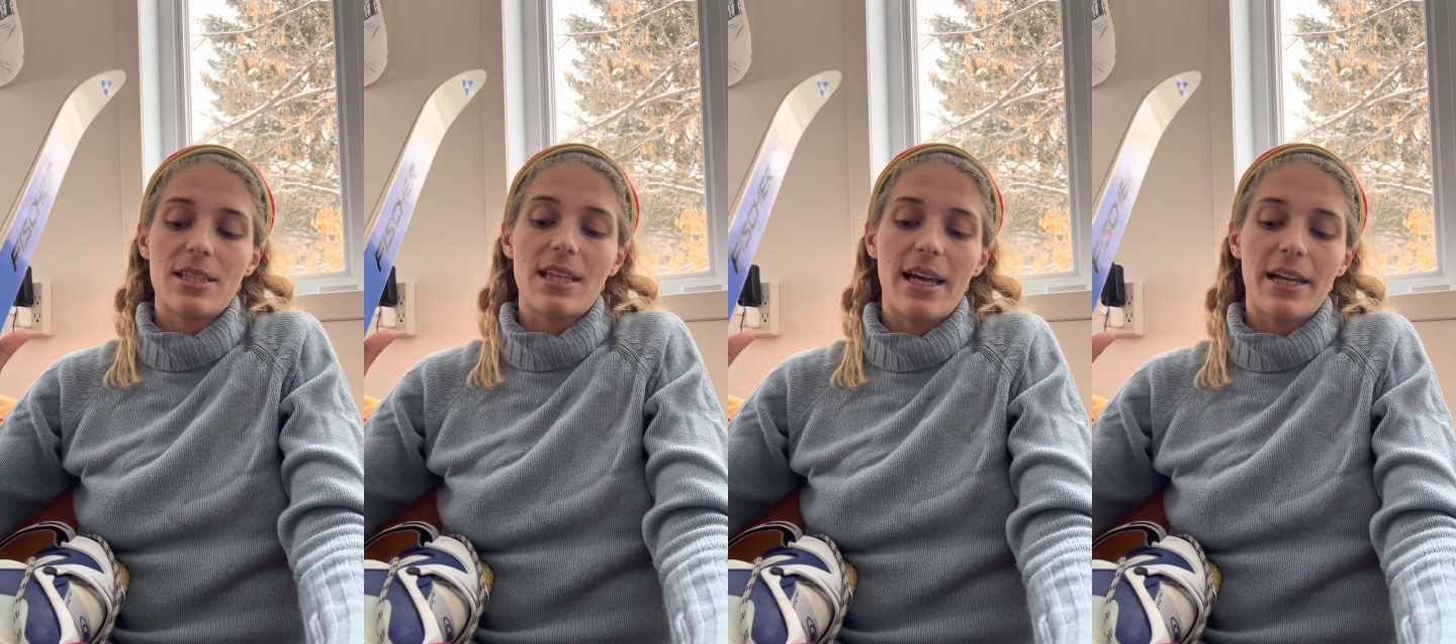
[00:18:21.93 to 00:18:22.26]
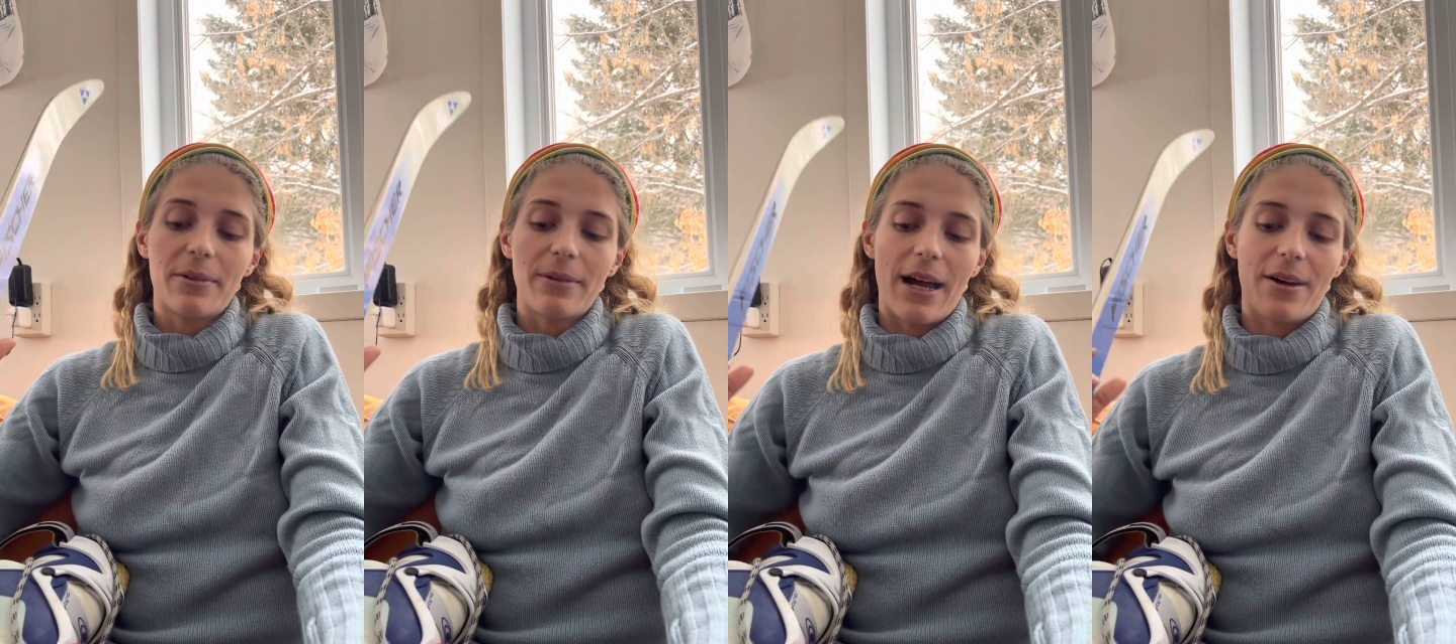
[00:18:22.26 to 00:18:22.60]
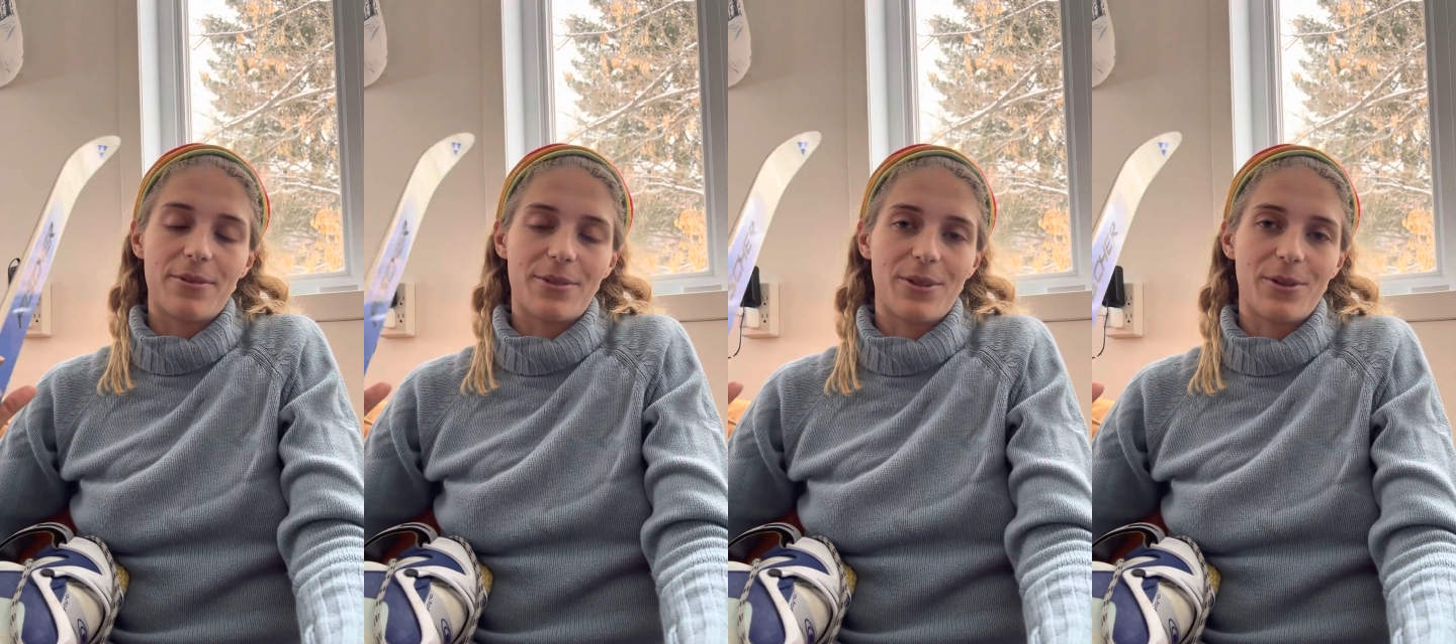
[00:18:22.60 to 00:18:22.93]
flying
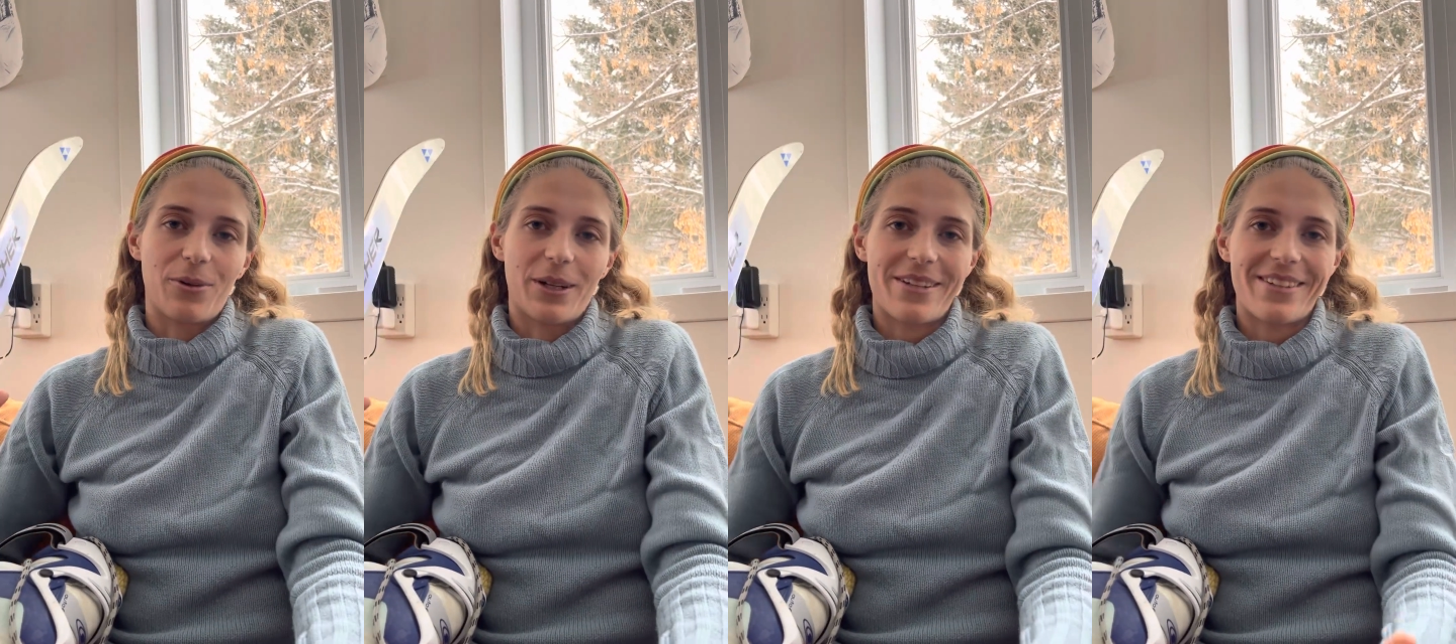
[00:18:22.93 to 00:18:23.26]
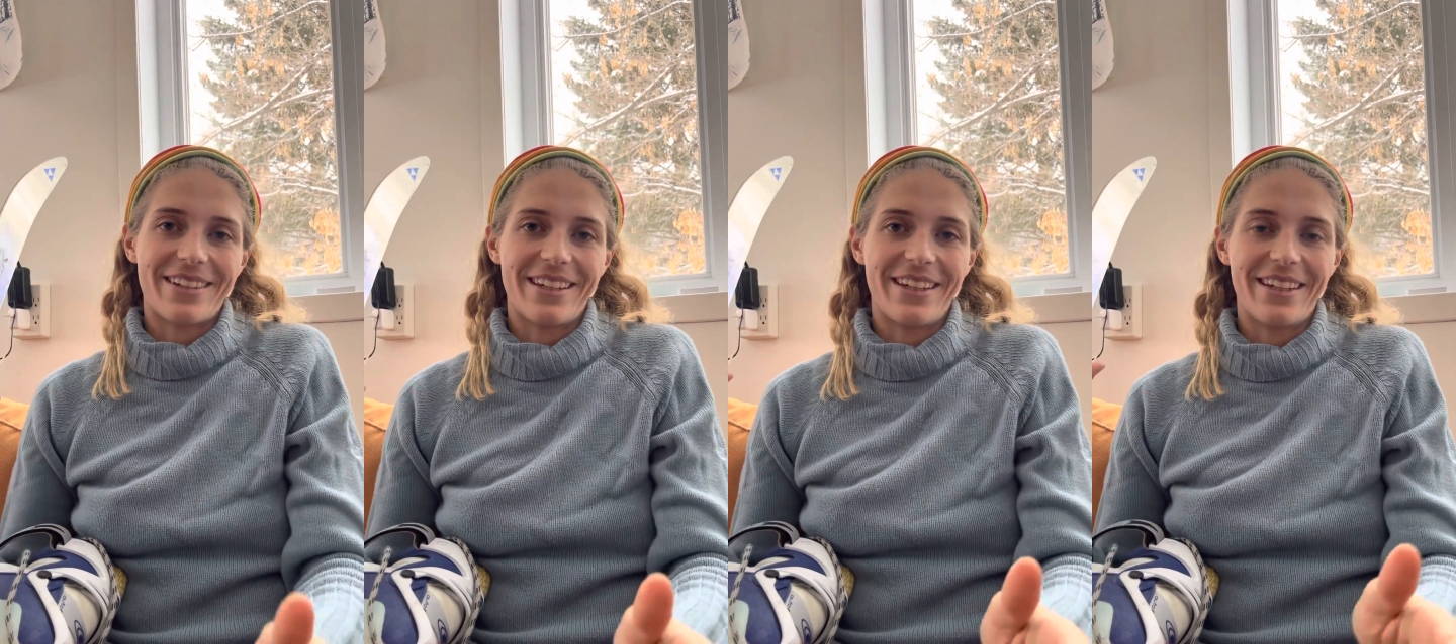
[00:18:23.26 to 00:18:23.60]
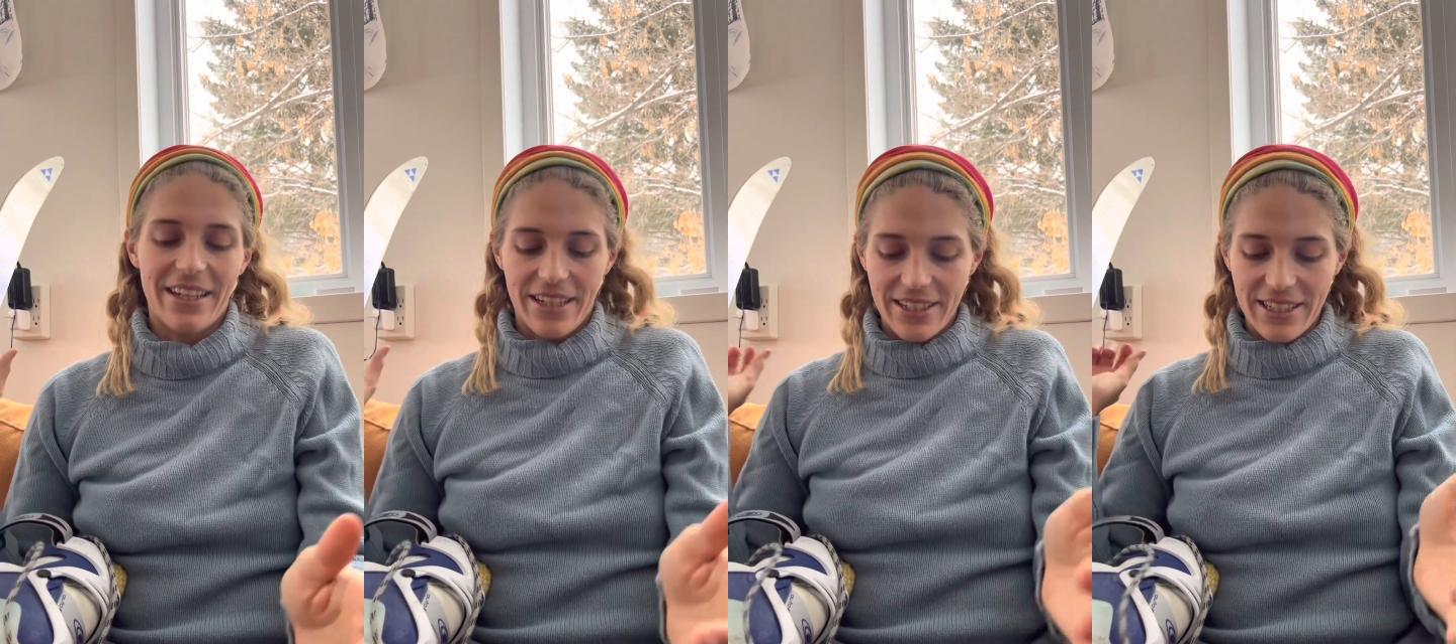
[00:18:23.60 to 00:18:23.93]
around the Nordic Ski
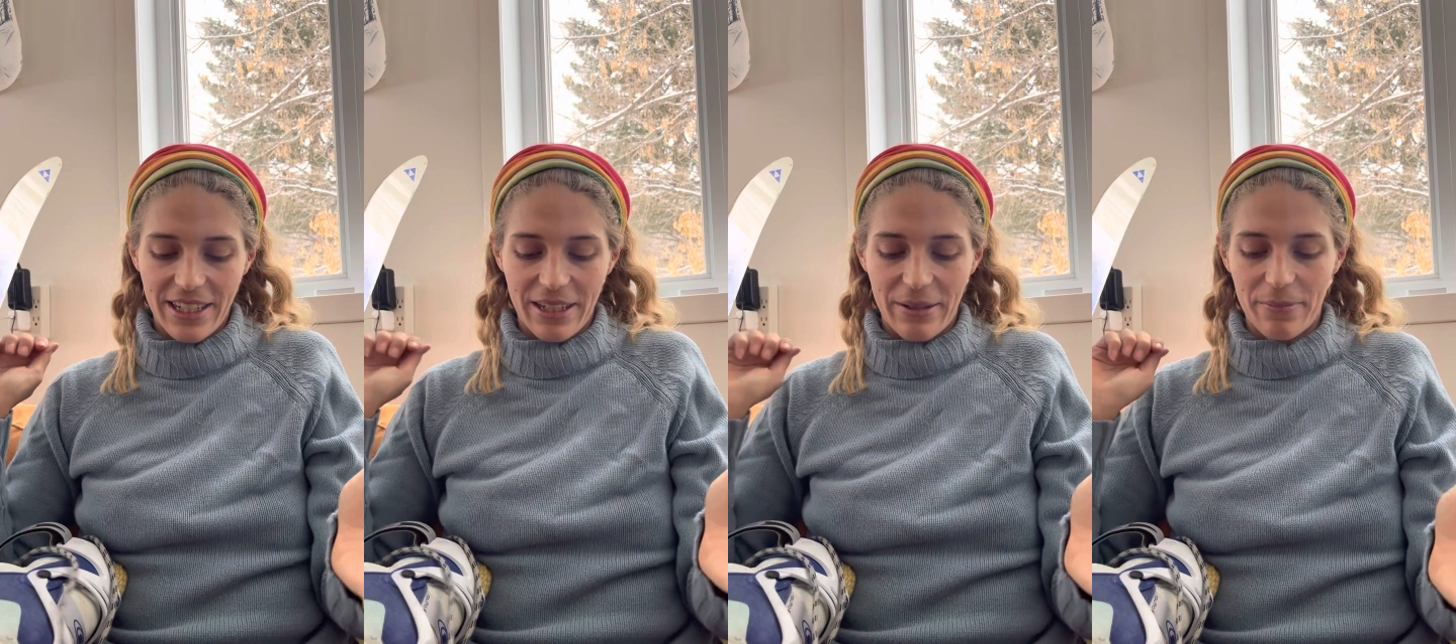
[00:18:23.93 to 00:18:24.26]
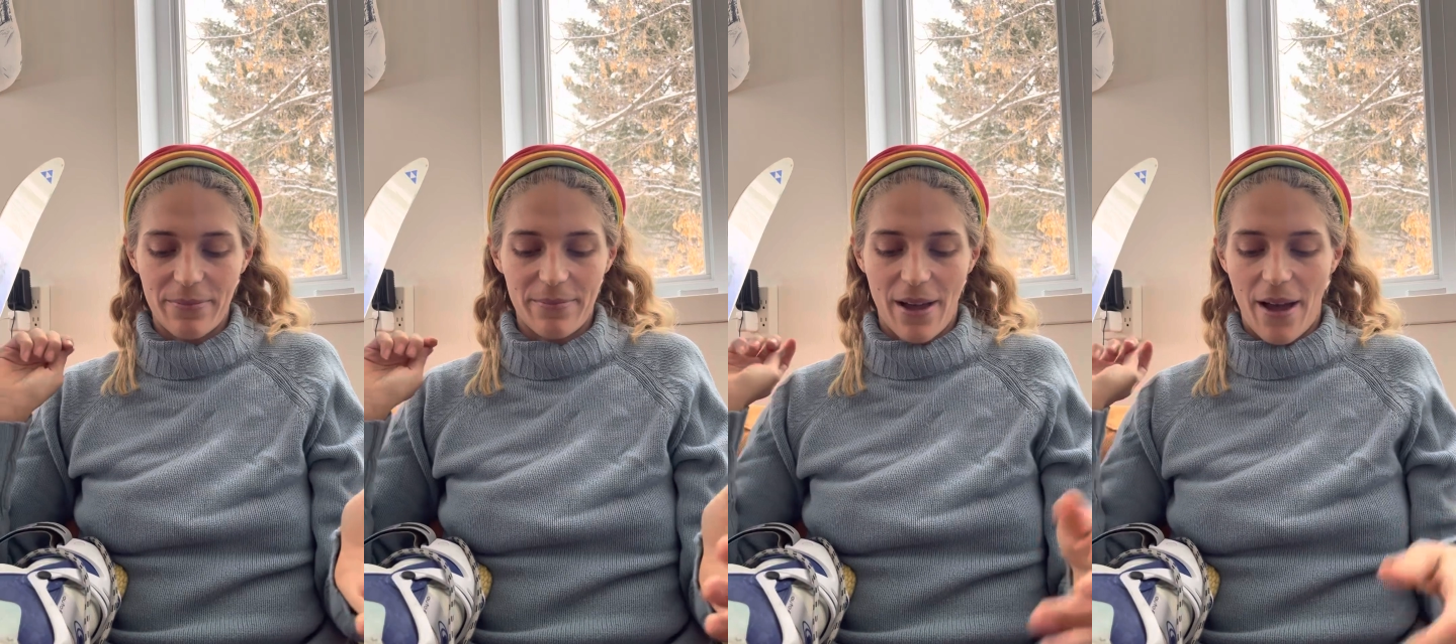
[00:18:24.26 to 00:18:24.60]
Team